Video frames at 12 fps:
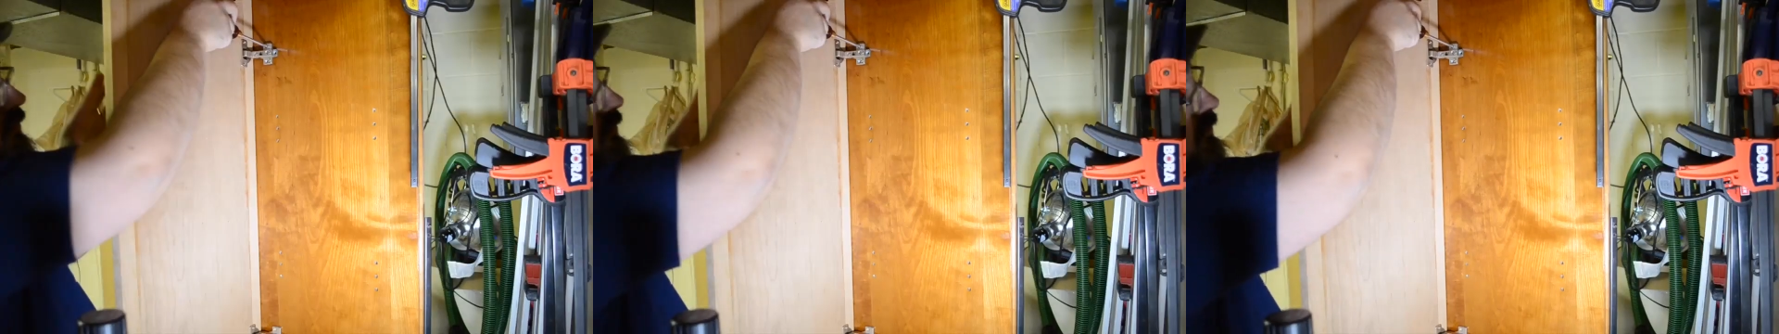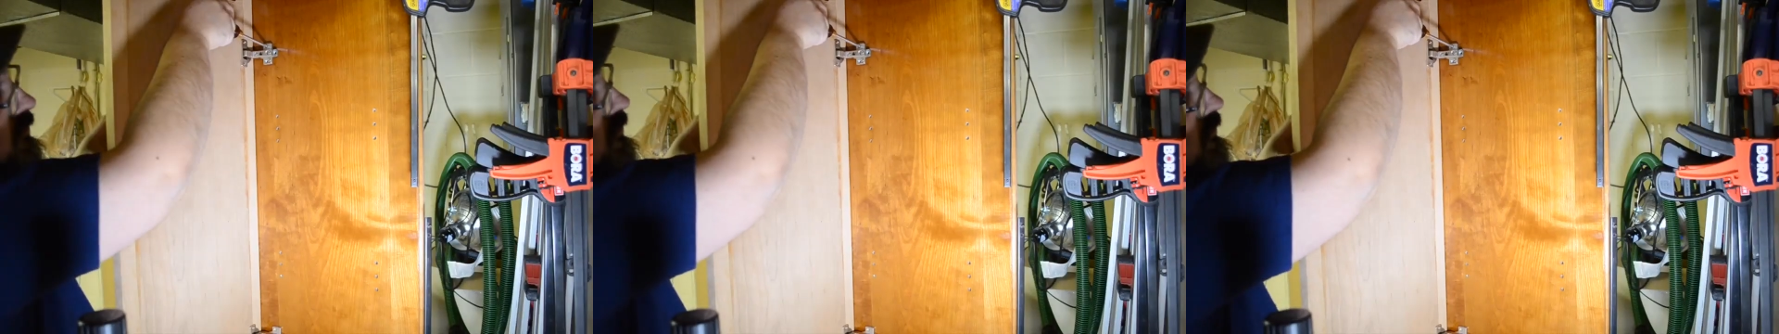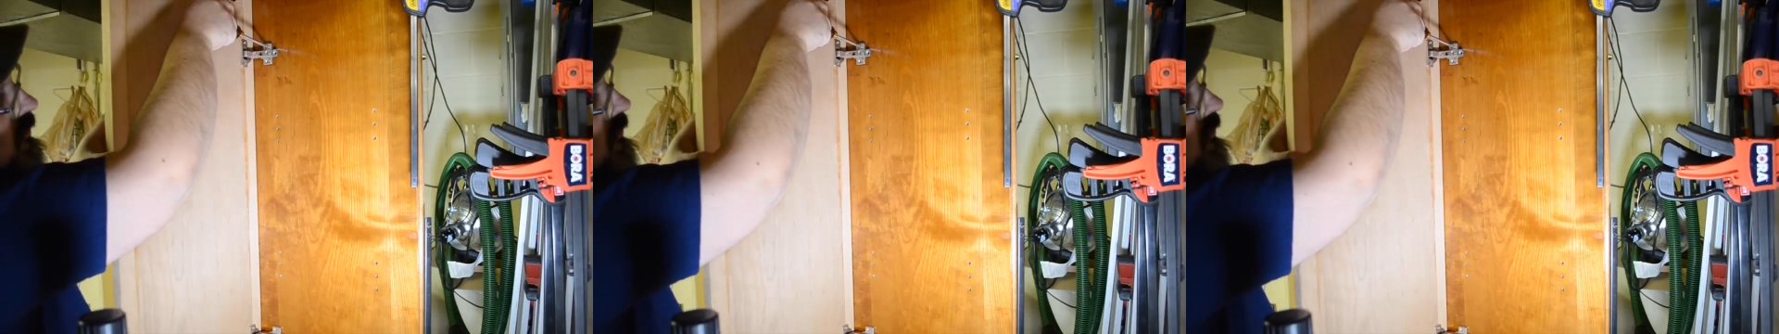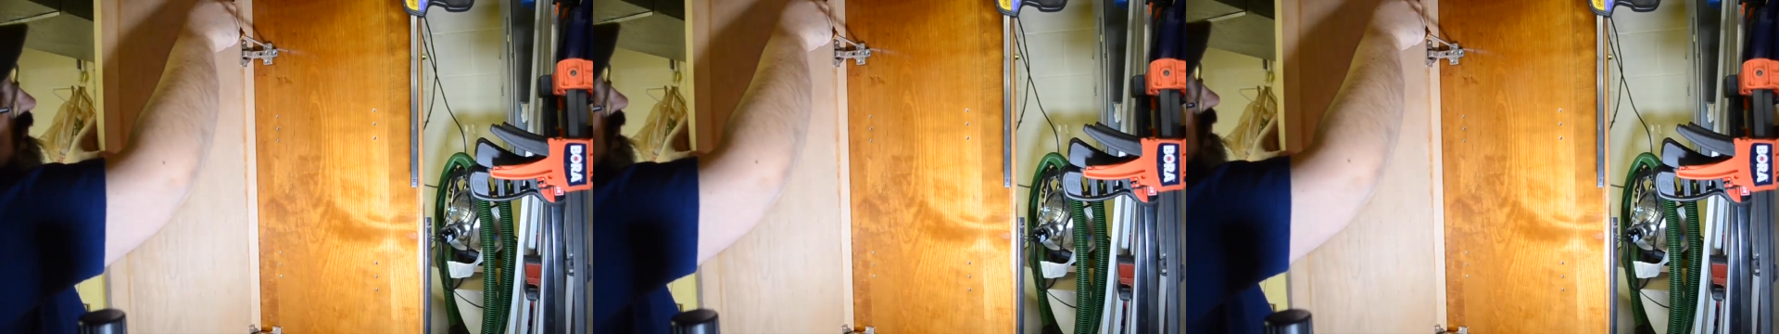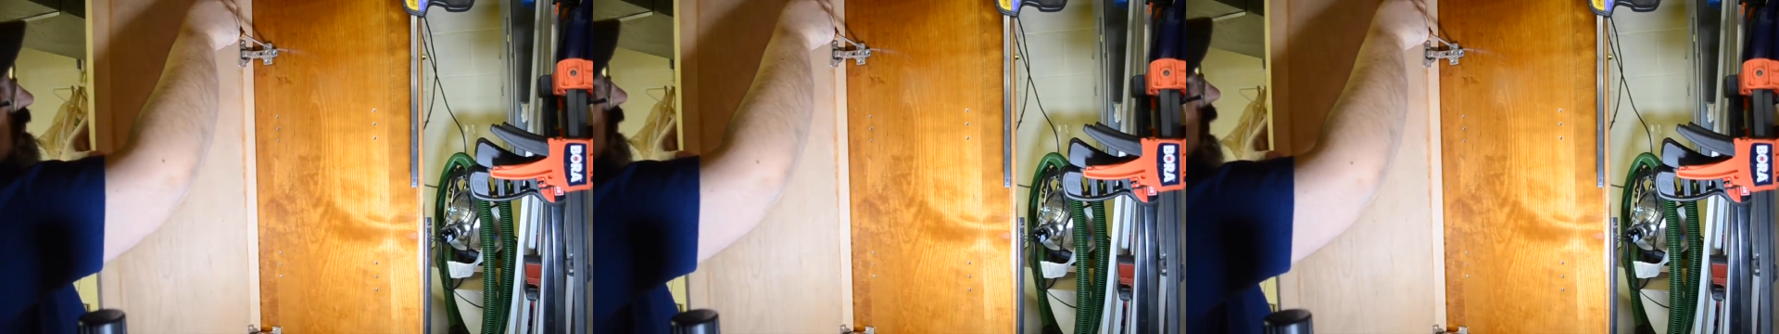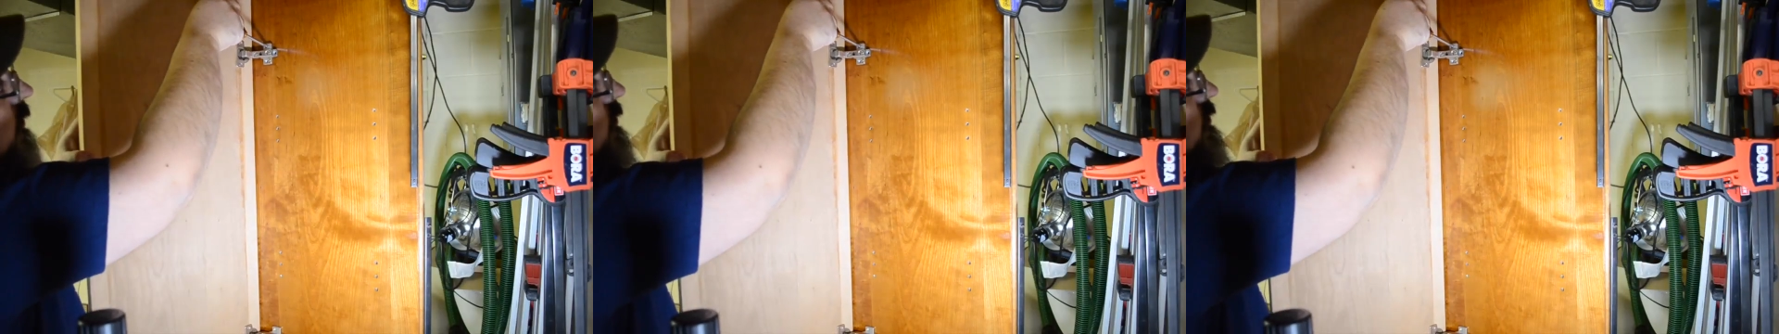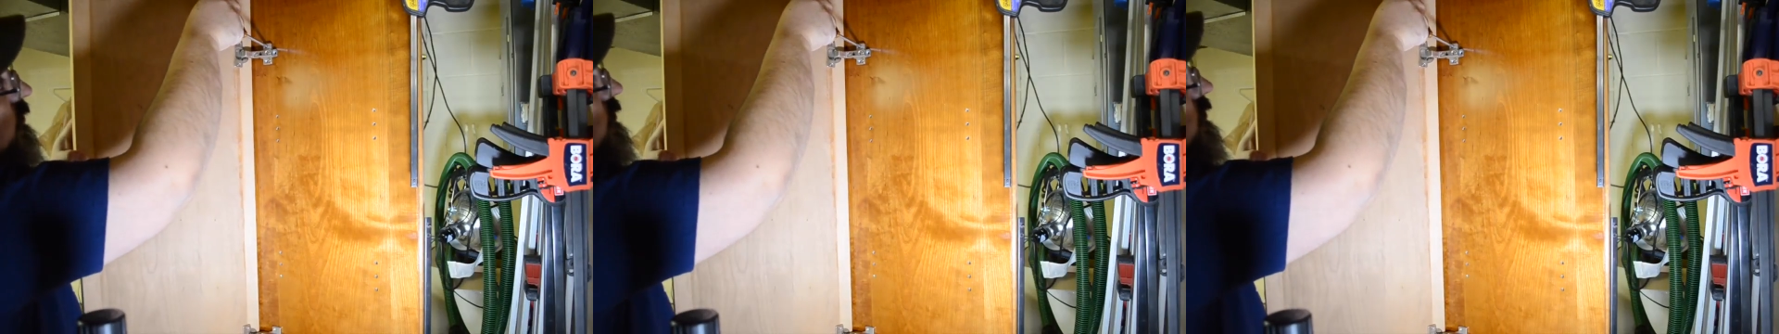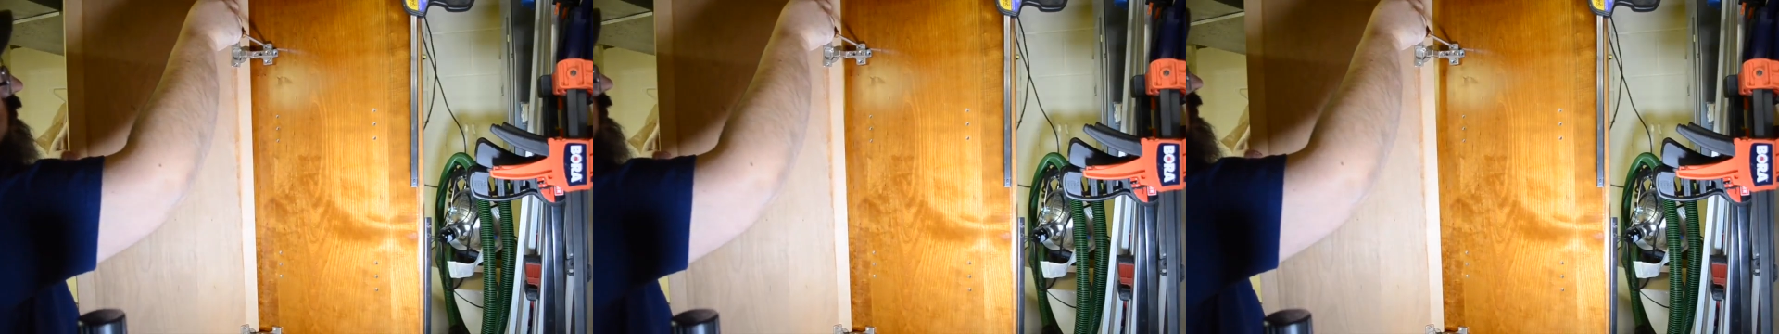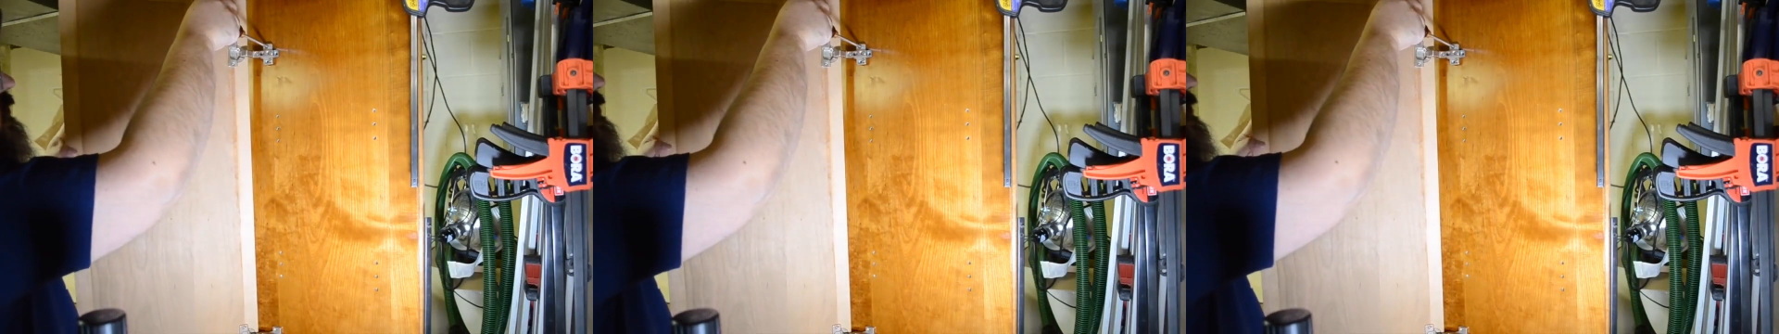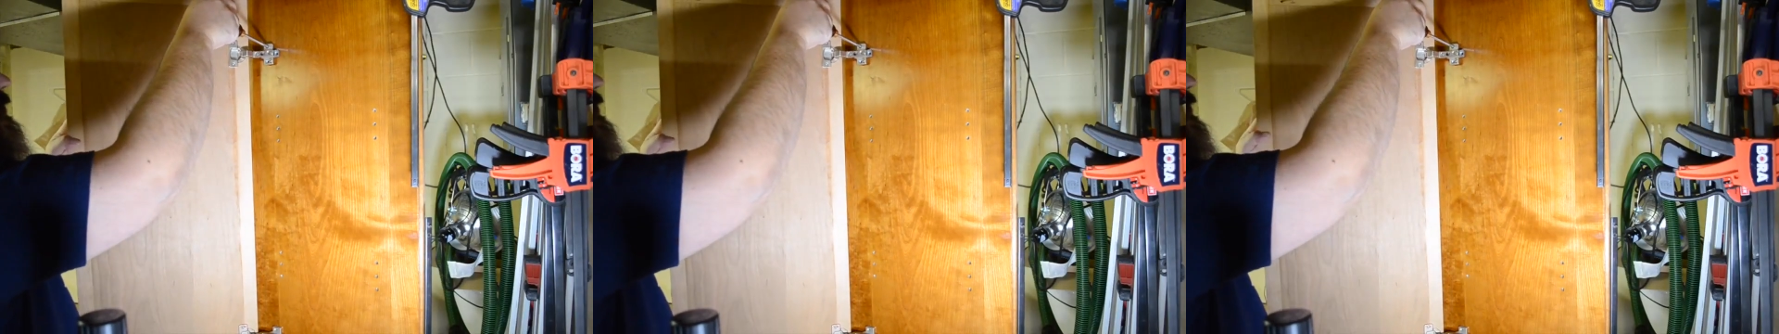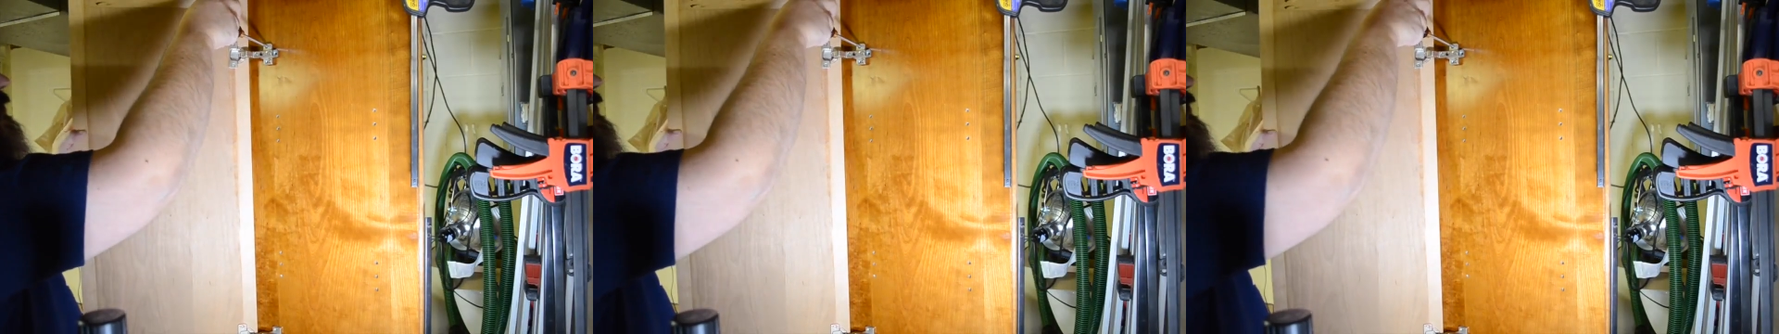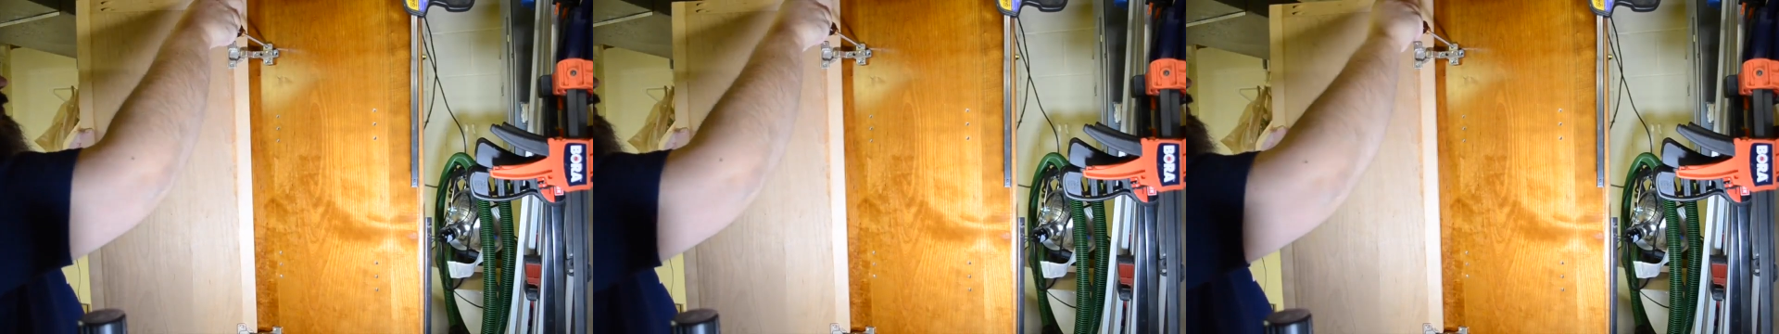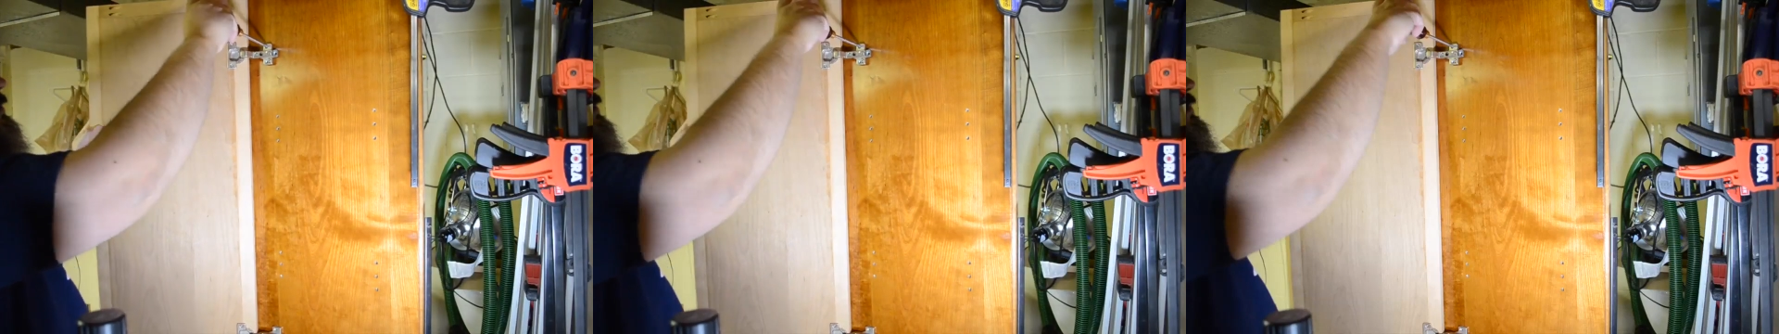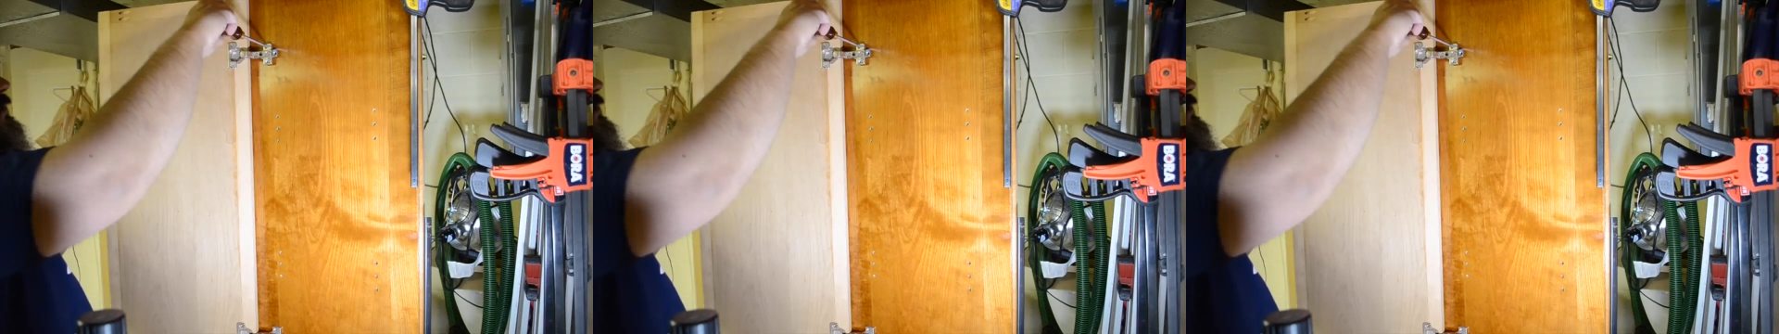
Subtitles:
(no speaker visible)